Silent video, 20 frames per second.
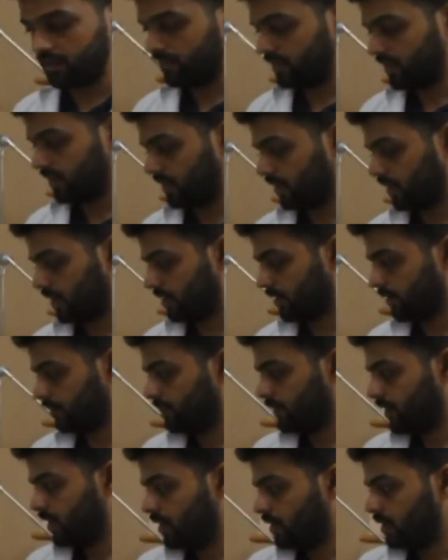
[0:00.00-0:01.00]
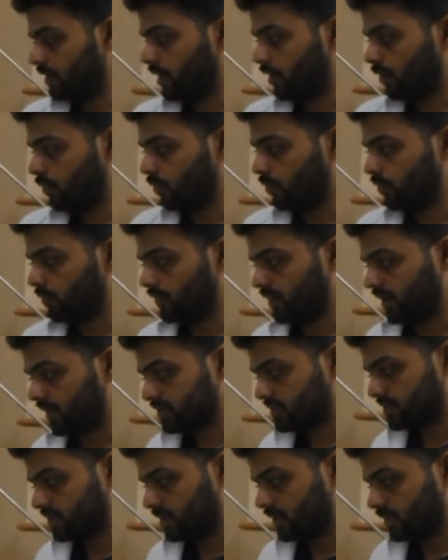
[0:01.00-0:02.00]
the ventilator. Now we
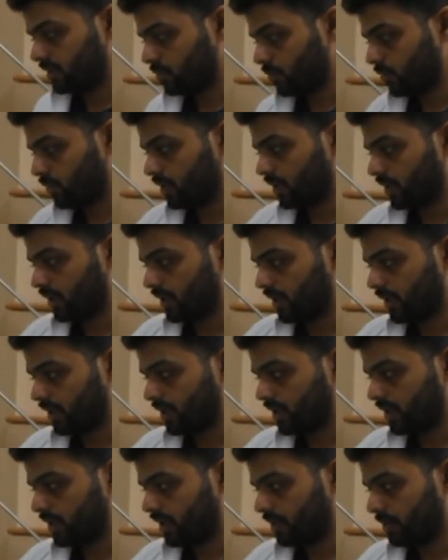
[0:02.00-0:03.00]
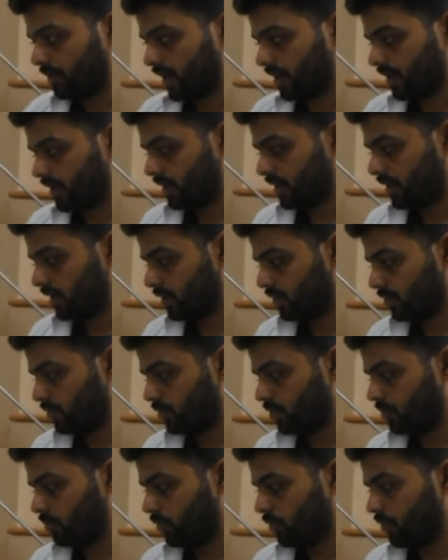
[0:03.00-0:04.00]
can see it more clearly in a mandatory
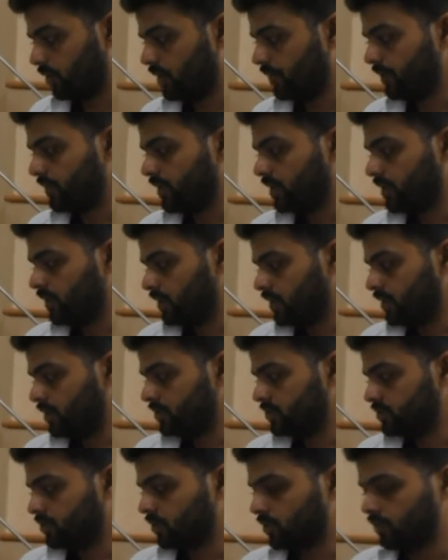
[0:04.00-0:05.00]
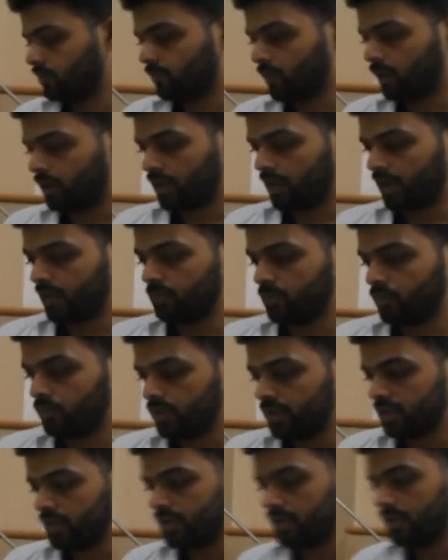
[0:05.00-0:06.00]
control mode. So what I'm
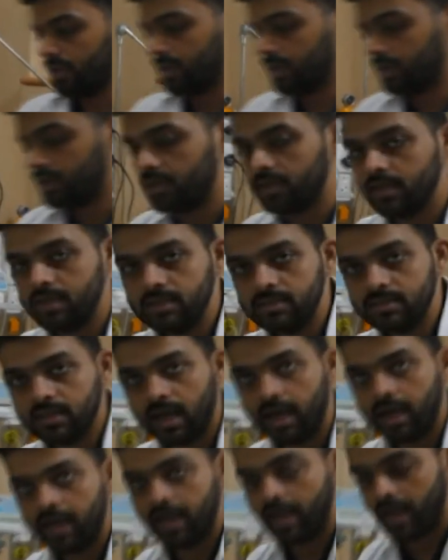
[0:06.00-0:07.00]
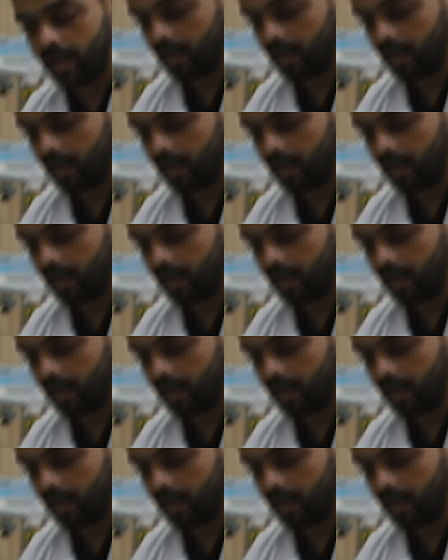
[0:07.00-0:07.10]
doing here is I